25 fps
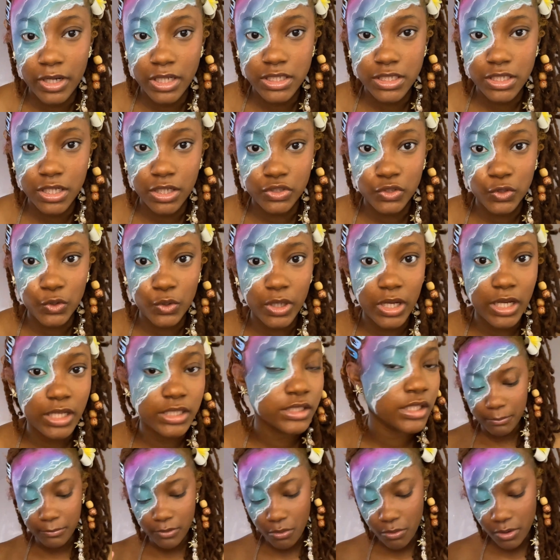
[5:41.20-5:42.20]
to talk to you guys.
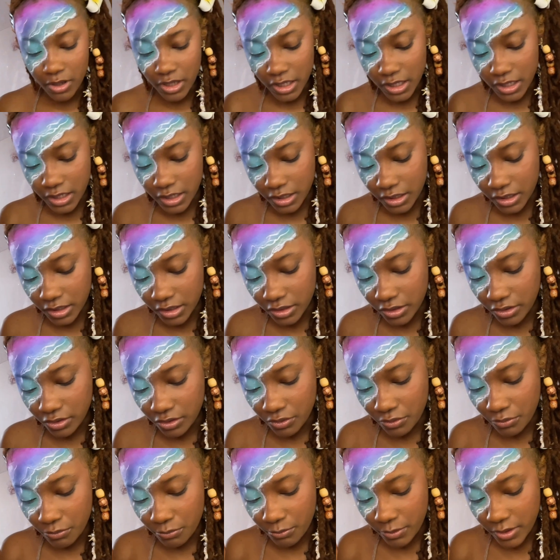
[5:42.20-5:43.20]
I'm going in
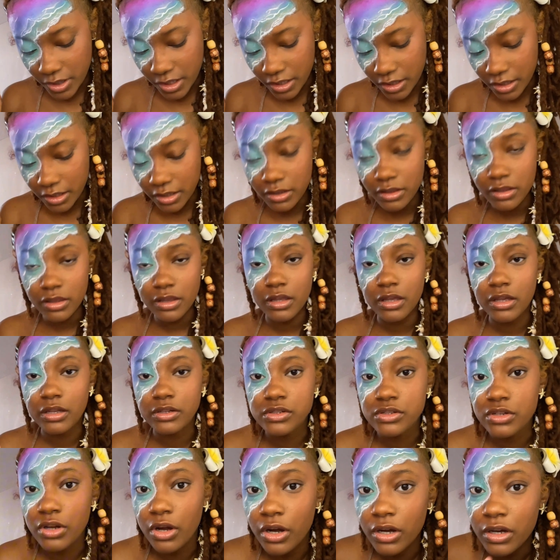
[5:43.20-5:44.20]
with a
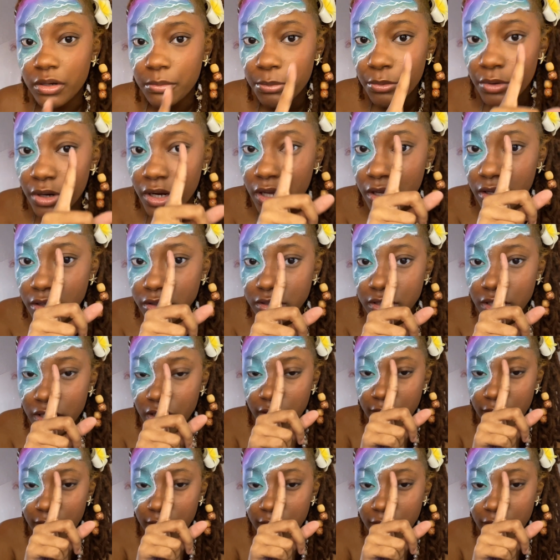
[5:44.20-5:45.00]
dark brown